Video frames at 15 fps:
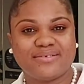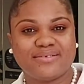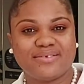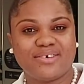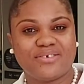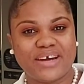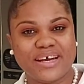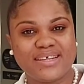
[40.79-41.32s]

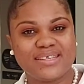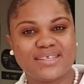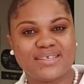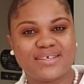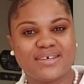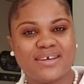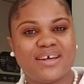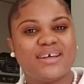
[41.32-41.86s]
All right,
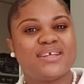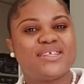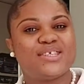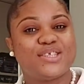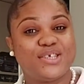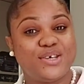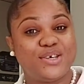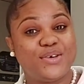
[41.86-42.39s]

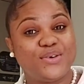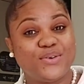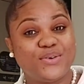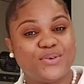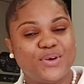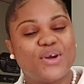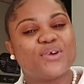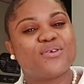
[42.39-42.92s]
see you
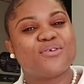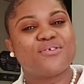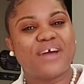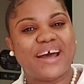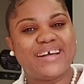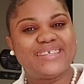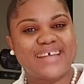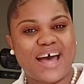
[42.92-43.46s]

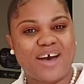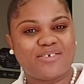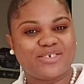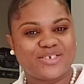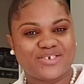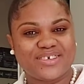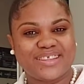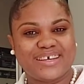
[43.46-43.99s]
right
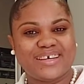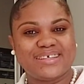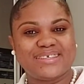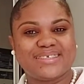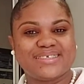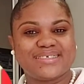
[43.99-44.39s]
after this.